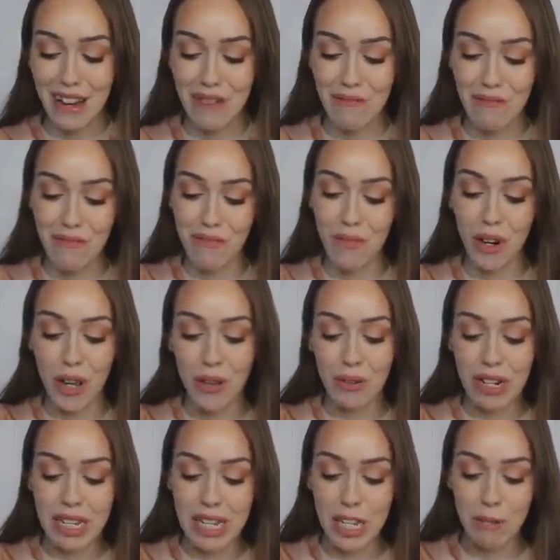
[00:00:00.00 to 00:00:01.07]
Um, one of the
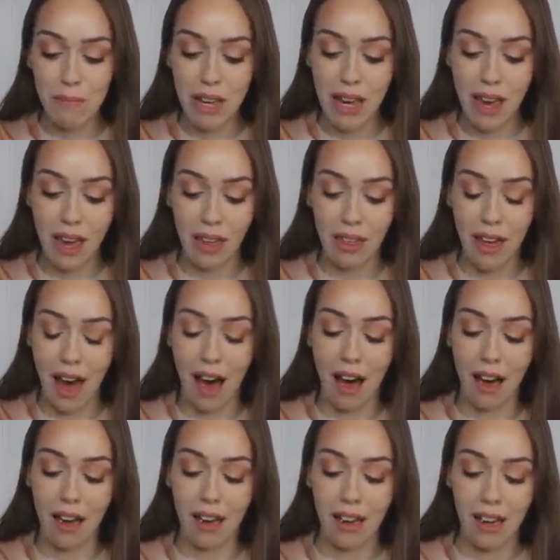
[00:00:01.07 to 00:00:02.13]
reasons being
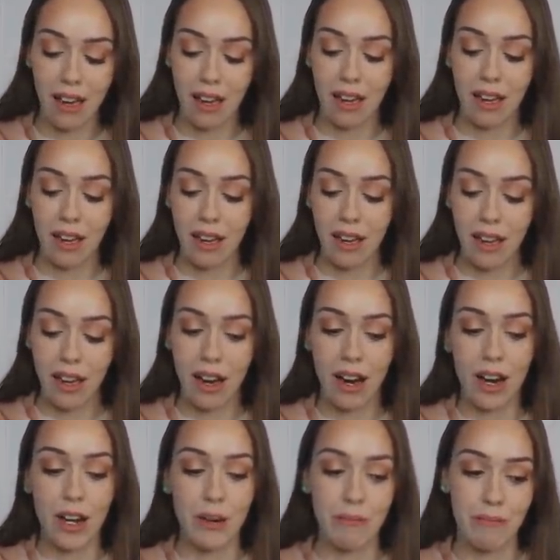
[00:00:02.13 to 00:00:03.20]
that
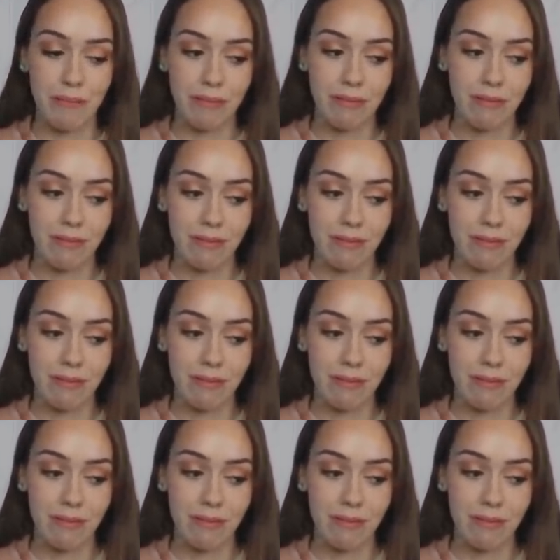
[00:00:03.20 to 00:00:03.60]
um,